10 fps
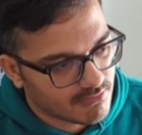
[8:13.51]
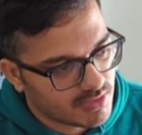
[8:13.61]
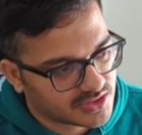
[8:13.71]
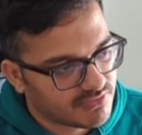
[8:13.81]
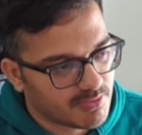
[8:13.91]

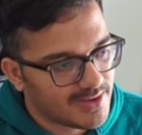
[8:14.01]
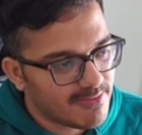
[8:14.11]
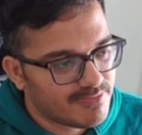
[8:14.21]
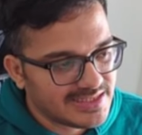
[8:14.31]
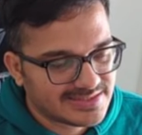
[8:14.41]
Because if we play
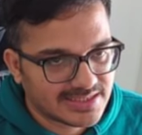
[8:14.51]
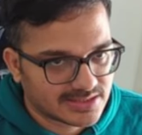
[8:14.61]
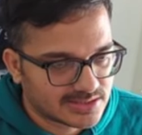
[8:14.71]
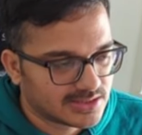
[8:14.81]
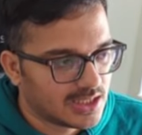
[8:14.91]

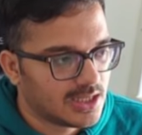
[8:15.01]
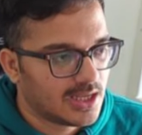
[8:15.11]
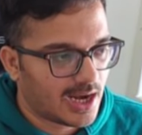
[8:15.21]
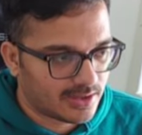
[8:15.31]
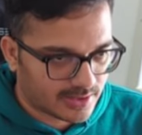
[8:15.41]
b6
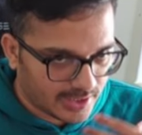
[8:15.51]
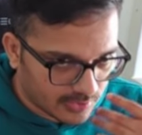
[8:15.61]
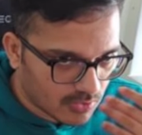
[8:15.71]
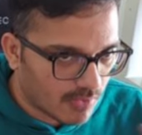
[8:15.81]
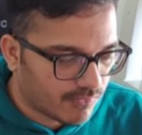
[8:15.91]
and try to
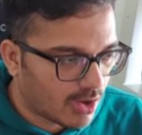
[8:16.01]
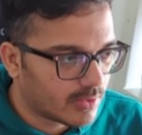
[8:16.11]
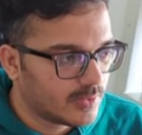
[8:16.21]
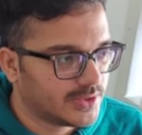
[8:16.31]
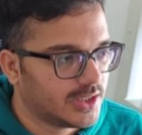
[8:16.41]
go
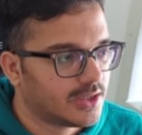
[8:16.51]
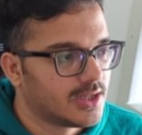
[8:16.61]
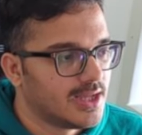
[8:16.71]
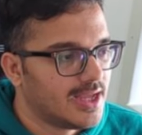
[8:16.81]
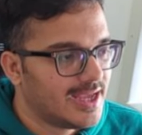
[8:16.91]
forward with it,
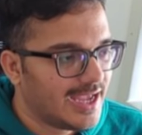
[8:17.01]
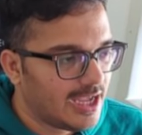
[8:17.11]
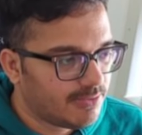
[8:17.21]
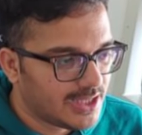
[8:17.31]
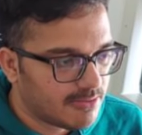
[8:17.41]

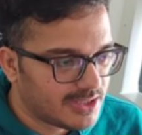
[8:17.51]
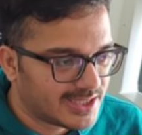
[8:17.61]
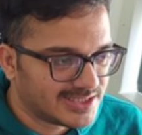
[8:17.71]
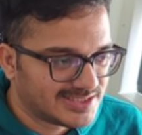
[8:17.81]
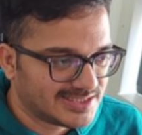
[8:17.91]
AB
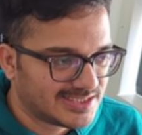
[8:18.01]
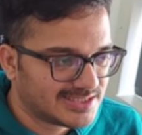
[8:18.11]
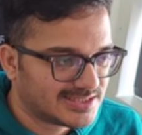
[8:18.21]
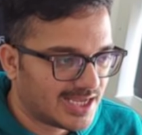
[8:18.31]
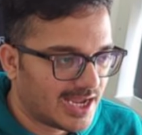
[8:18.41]
king
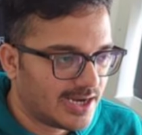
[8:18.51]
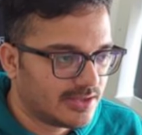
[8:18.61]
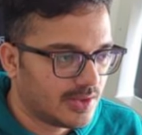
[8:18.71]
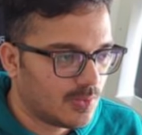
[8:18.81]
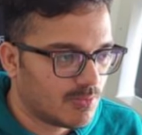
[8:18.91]
c6,
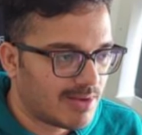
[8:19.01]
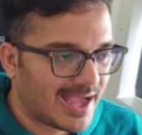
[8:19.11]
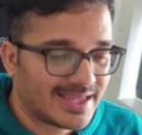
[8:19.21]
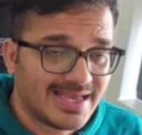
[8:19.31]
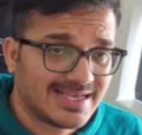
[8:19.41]
and the
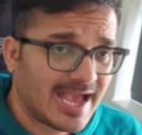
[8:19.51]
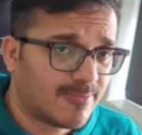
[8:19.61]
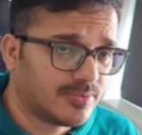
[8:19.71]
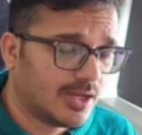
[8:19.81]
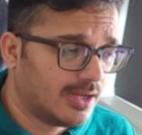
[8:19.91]
black king
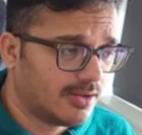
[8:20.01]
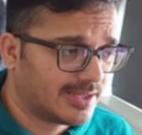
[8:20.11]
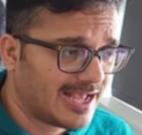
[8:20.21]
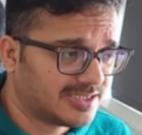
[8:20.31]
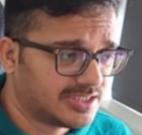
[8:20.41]

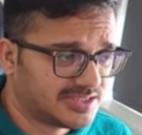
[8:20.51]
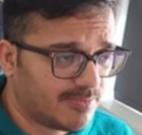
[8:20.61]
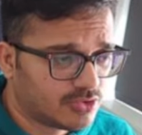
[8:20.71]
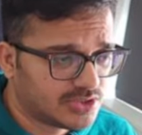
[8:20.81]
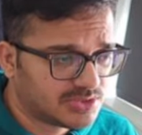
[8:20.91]
catches
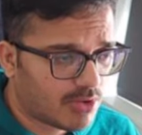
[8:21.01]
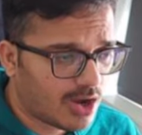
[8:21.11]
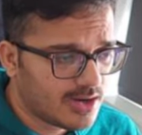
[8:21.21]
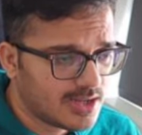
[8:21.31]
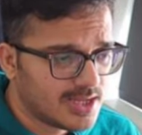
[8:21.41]
up to this
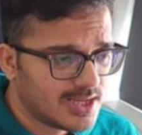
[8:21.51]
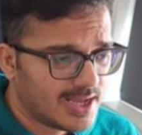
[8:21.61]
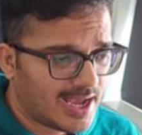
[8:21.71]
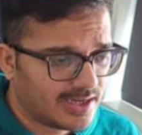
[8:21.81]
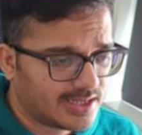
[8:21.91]
pawn
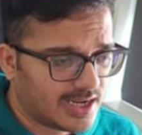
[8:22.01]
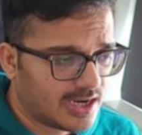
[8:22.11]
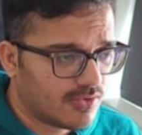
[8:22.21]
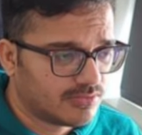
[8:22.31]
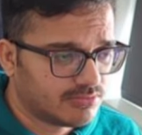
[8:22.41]
and can
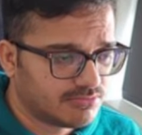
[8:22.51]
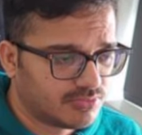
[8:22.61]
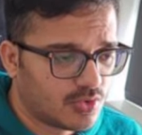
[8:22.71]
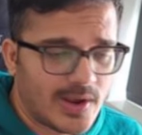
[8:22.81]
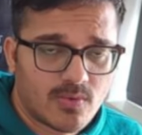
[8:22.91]
now
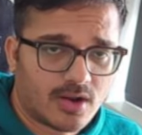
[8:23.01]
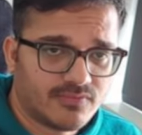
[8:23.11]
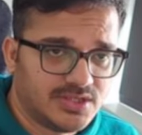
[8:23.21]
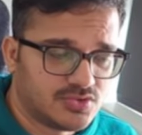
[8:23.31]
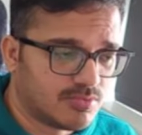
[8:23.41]
queen one of
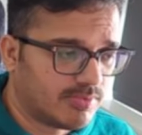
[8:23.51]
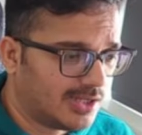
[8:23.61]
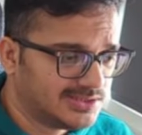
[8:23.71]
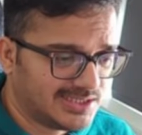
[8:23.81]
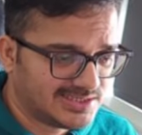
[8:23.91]
these two
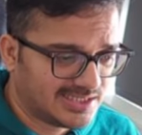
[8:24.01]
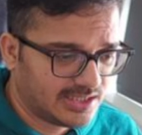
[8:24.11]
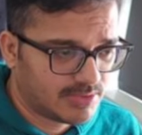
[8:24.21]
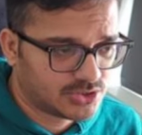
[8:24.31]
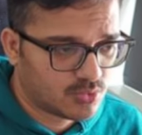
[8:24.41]
pawns. There's
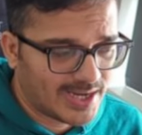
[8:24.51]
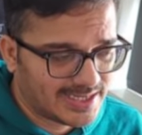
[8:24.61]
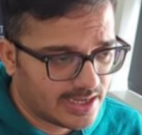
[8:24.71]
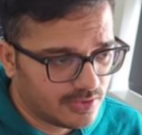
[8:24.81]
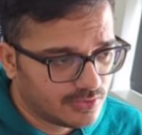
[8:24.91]
nothing much white
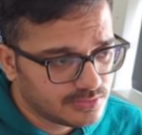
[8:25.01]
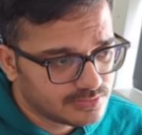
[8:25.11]
can do.